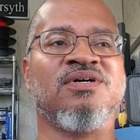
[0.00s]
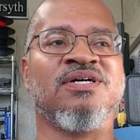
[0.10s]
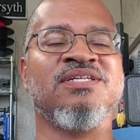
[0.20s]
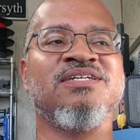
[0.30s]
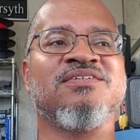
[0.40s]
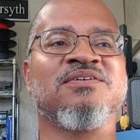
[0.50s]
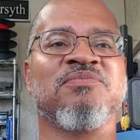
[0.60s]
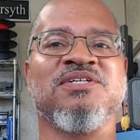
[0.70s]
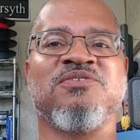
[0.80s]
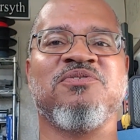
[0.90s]
I needed
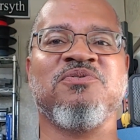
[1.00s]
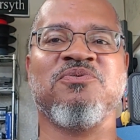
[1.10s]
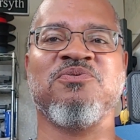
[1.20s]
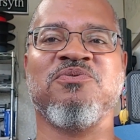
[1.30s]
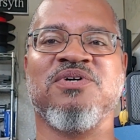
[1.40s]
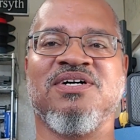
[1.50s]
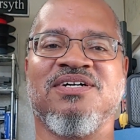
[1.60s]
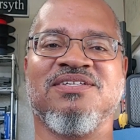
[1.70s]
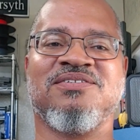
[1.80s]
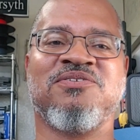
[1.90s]
something to
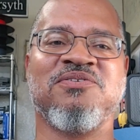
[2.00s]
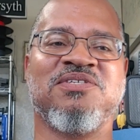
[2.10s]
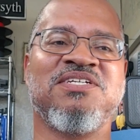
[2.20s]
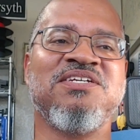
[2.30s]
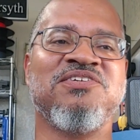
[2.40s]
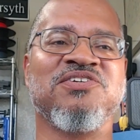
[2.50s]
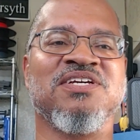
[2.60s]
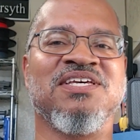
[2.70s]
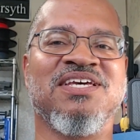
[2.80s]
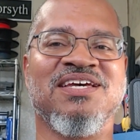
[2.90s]
teach
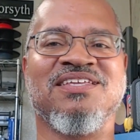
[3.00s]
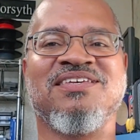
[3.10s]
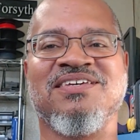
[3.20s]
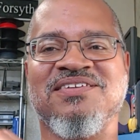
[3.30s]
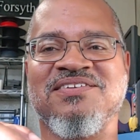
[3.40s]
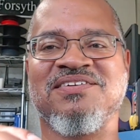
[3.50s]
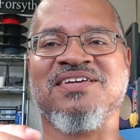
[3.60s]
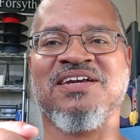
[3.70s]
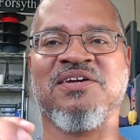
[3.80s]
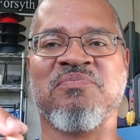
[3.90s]
and get kids
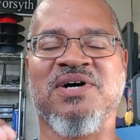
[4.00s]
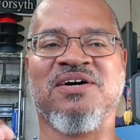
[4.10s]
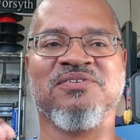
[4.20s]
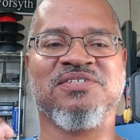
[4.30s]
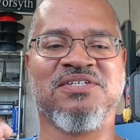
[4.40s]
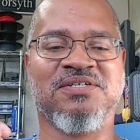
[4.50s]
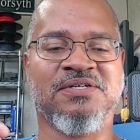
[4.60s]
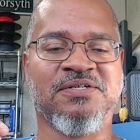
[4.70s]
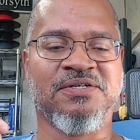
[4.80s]
excited about